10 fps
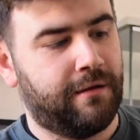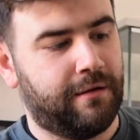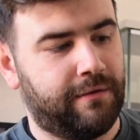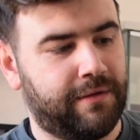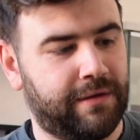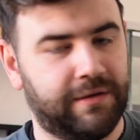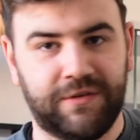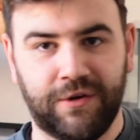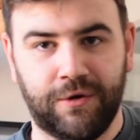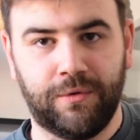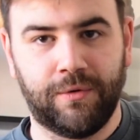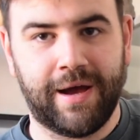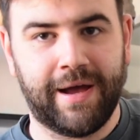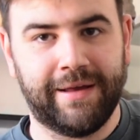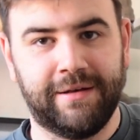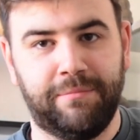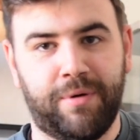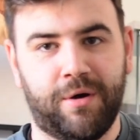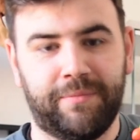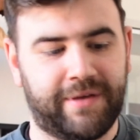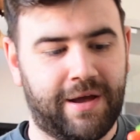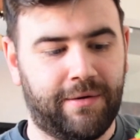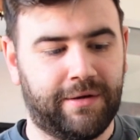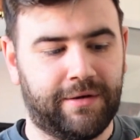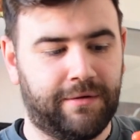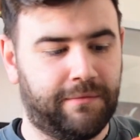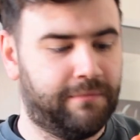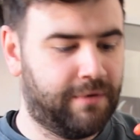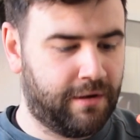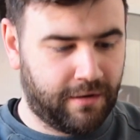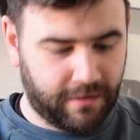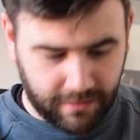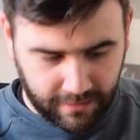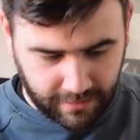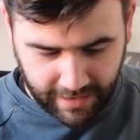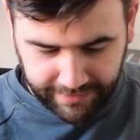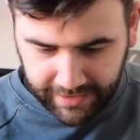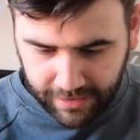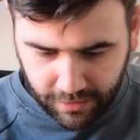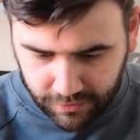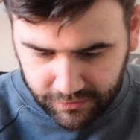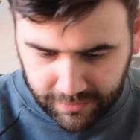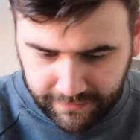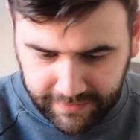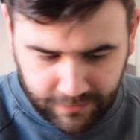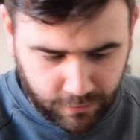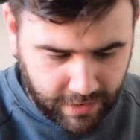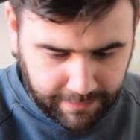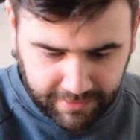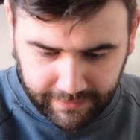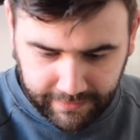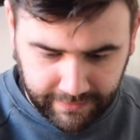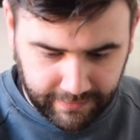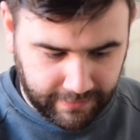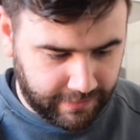And then the turtle hand pops out and can, I think it holds one of these weapons.